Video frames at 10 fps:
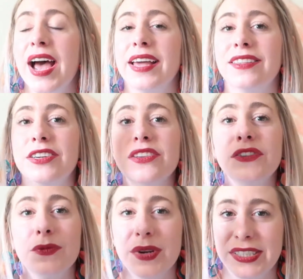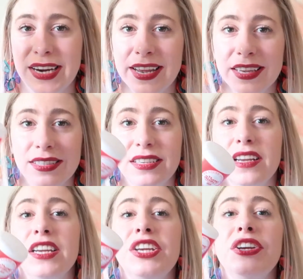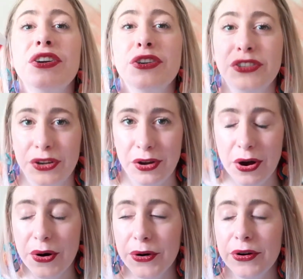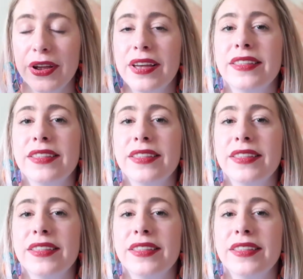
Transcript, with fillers: I learned this from my stylist years ago.